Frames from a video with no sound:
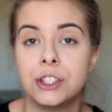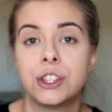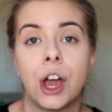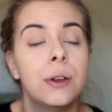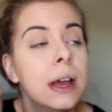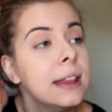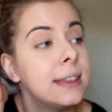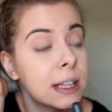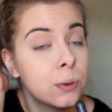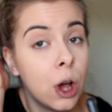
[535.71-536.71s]
So
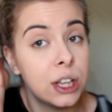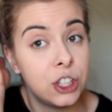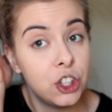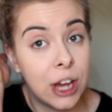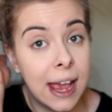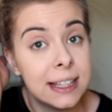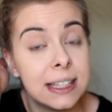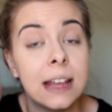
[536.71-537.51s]
that's what I suggest.